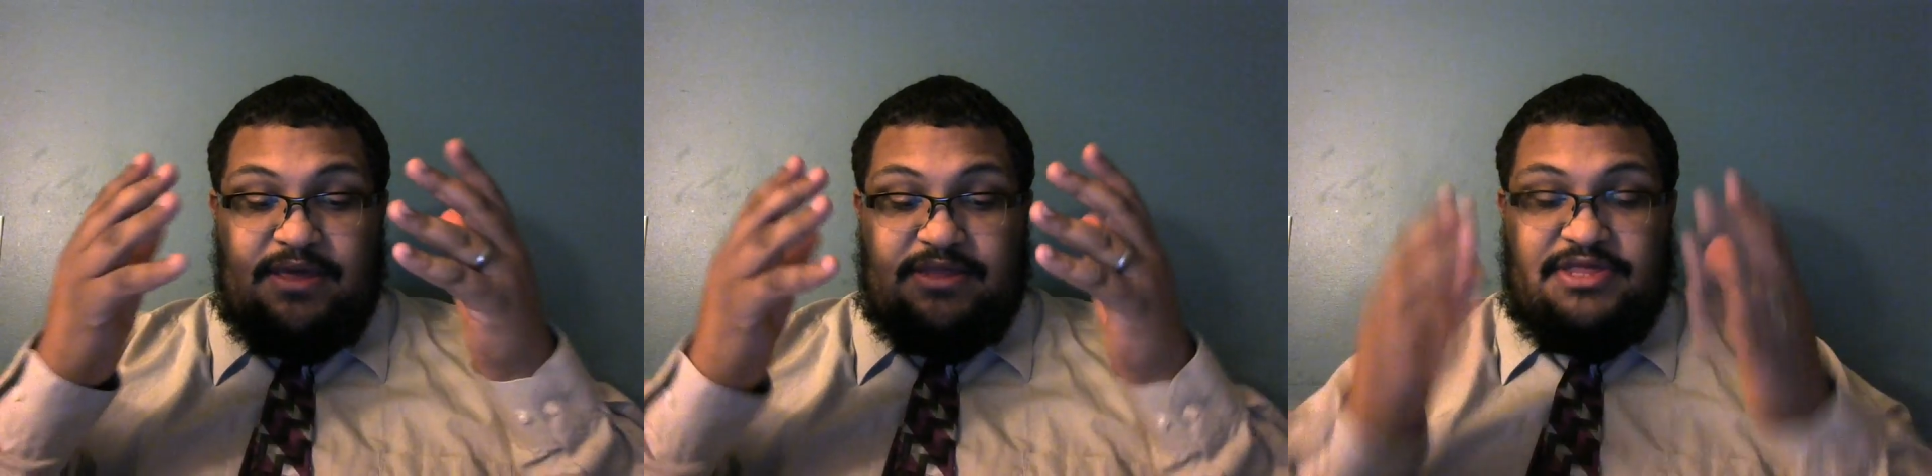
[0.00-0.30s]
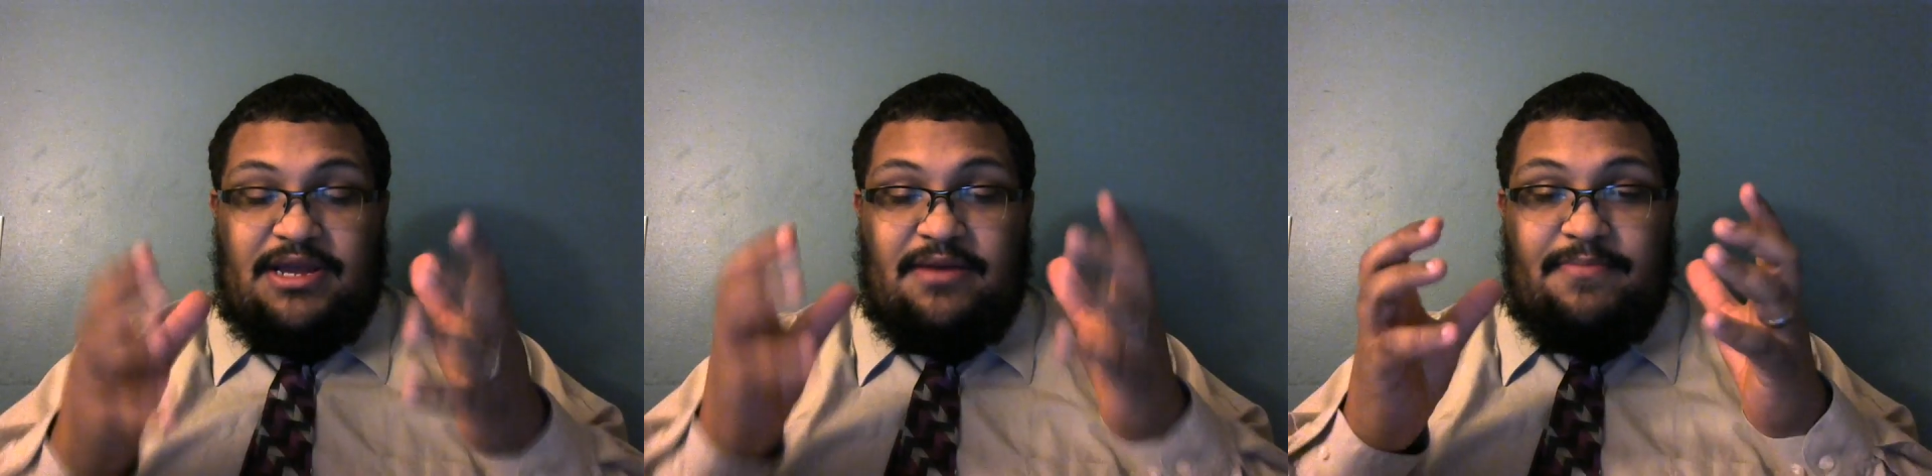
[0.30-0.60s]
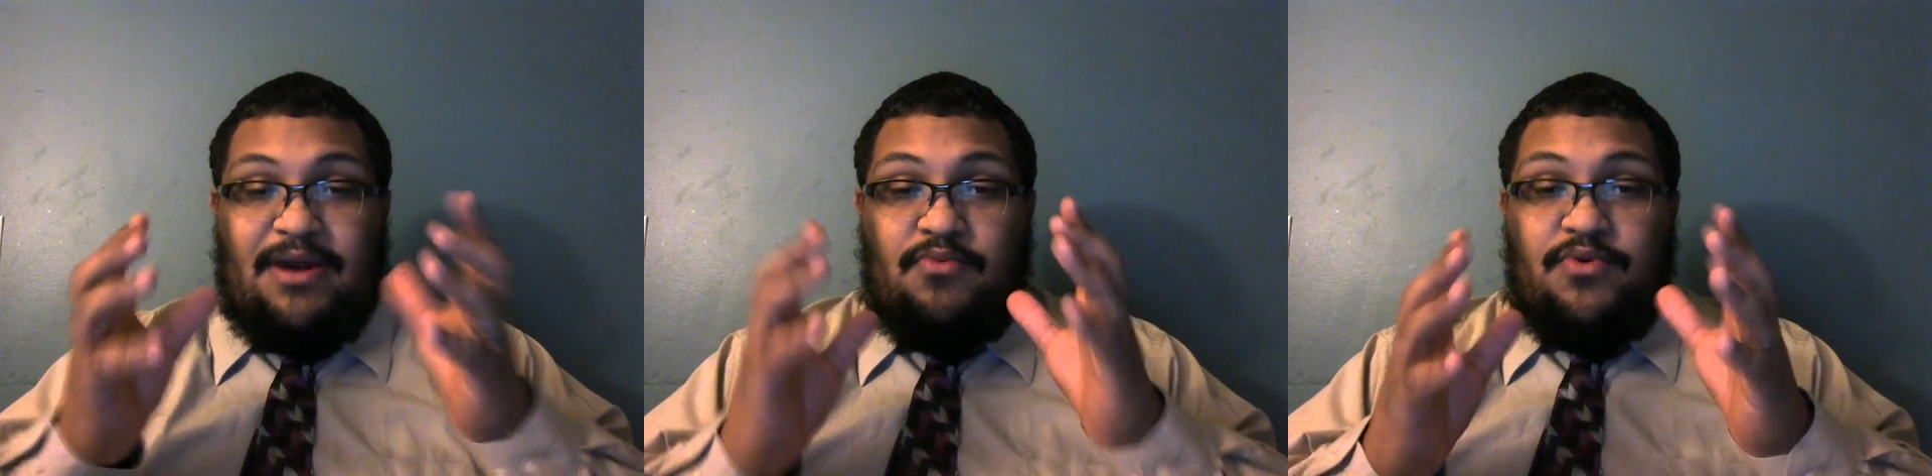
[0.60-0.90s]
Think
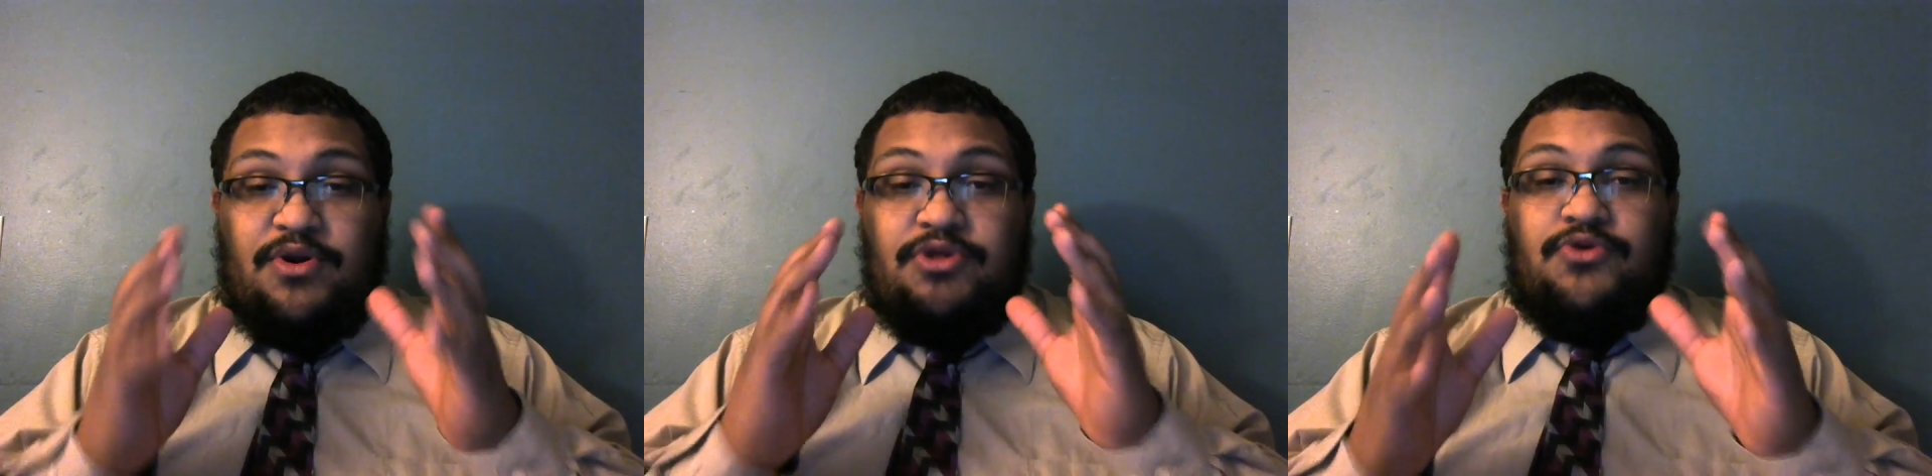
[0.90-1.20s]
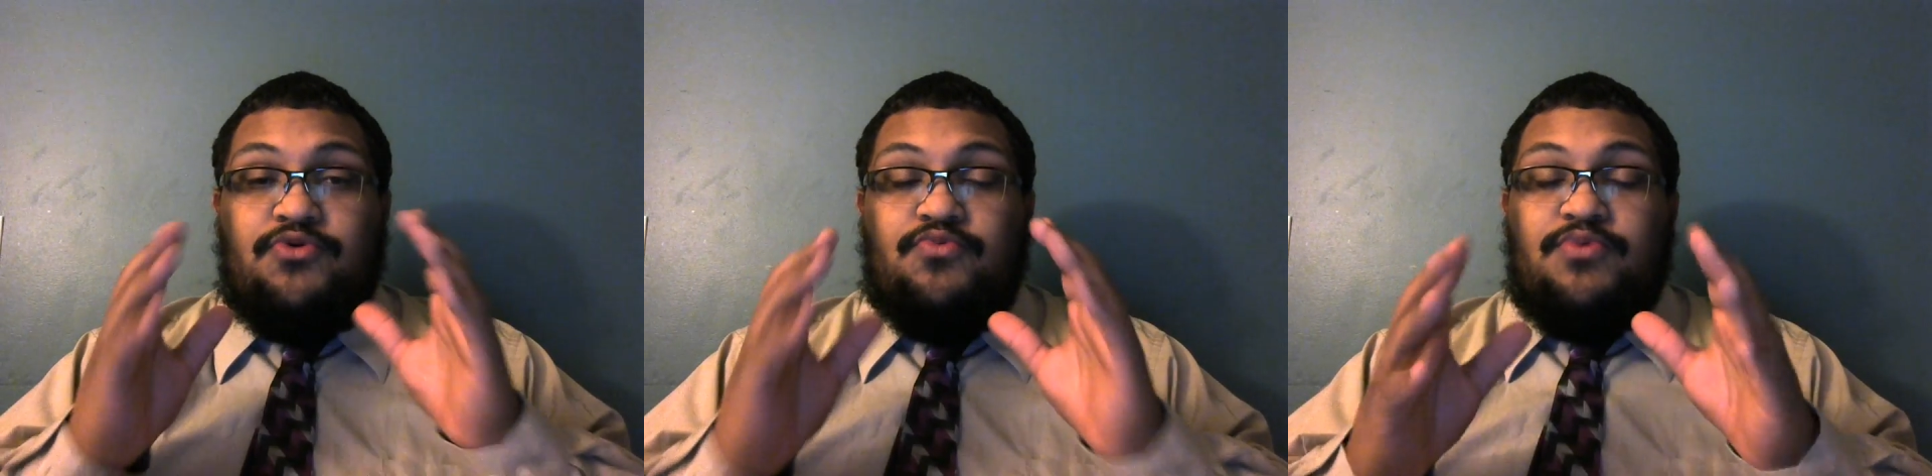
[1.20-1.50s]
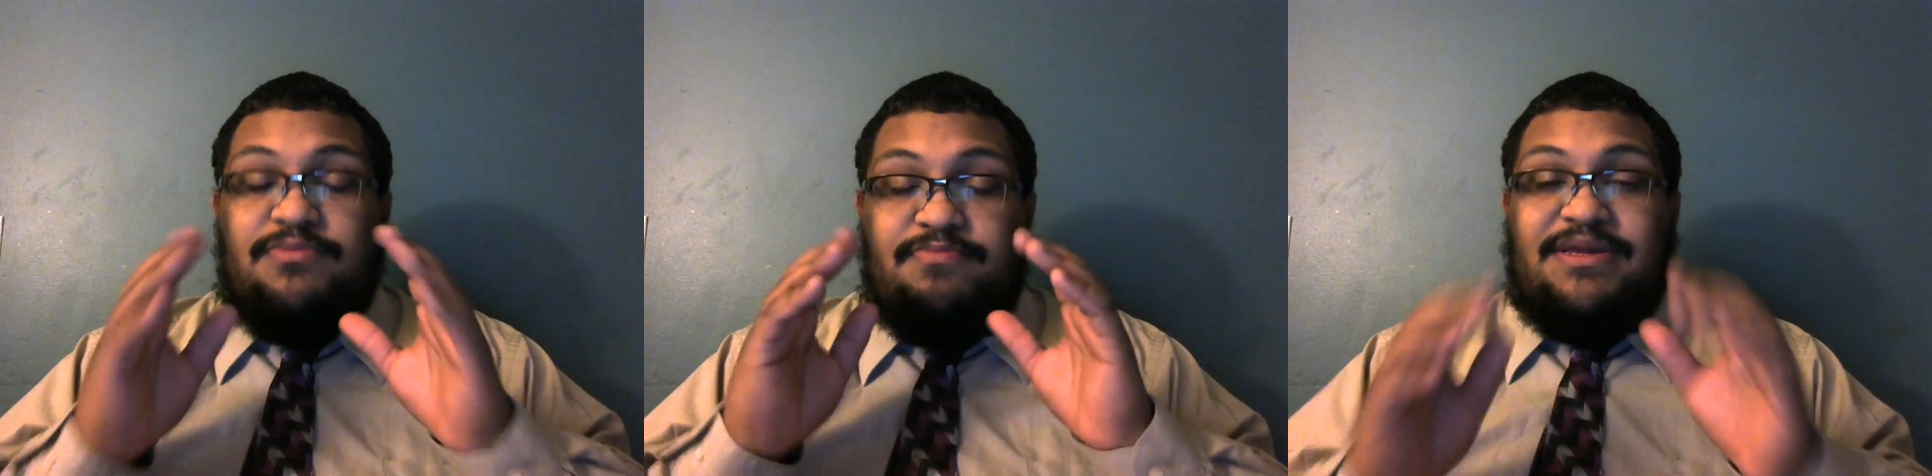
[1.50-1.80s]
about where you would